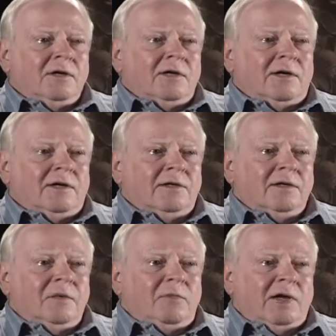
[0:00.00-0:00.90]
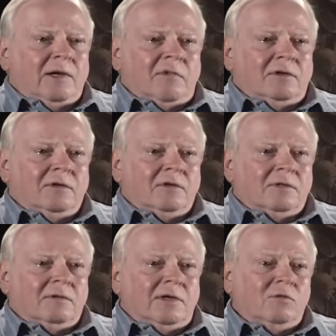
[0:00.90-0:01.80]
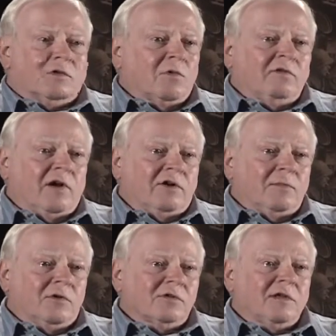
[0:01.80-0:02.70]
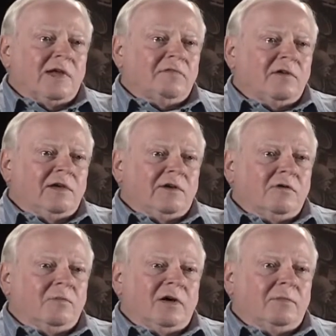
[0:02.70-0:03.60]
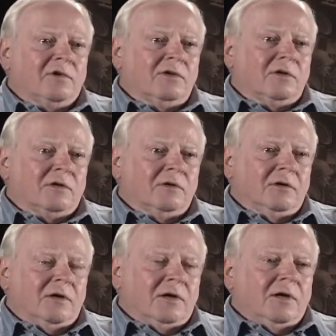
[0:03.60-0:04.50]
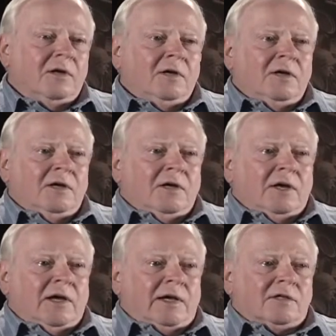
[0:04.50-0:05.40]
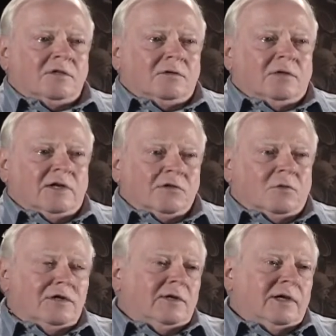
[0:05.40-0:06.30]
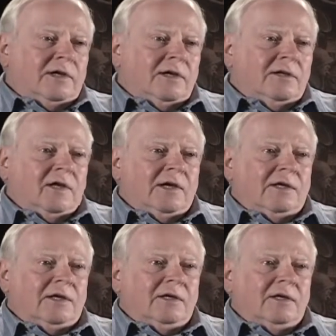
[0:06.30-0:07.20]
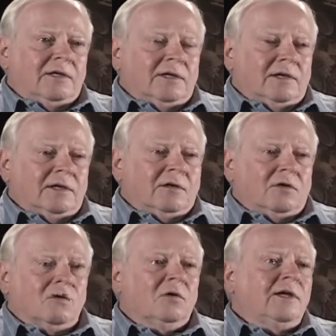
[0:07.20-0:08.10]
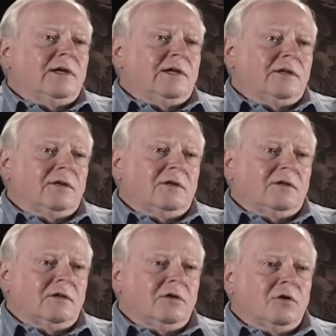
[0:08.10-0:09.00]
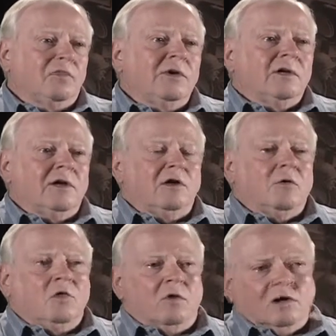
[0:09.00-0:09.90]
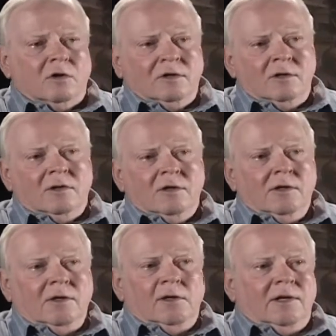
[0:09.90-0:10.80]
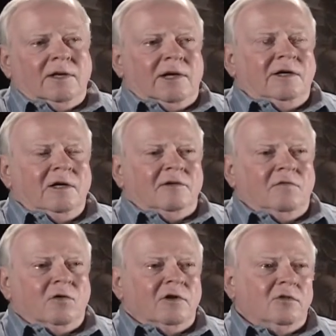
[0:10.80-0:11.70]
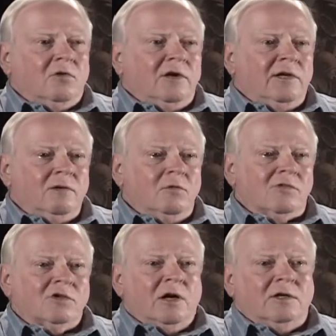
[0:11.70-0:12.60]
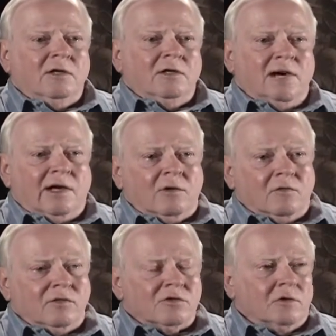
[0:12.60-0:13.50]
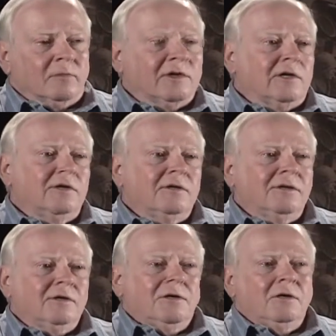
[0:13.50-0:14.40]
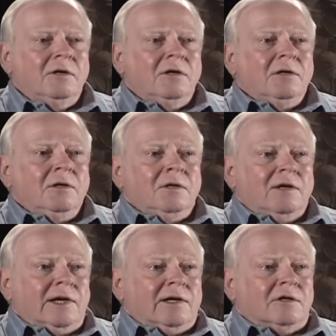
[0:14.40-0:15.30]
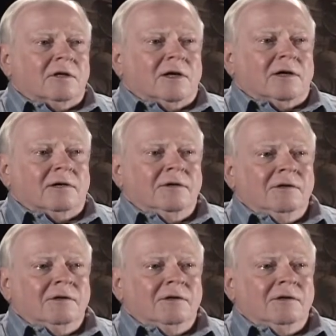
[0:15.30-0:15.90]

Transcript: uh, he became a, he was more valuable as a navigator or bombardier. And so that's what he did, and in early in the European Air War, in nineteen forty-three, he was shot down over Germany. And uh,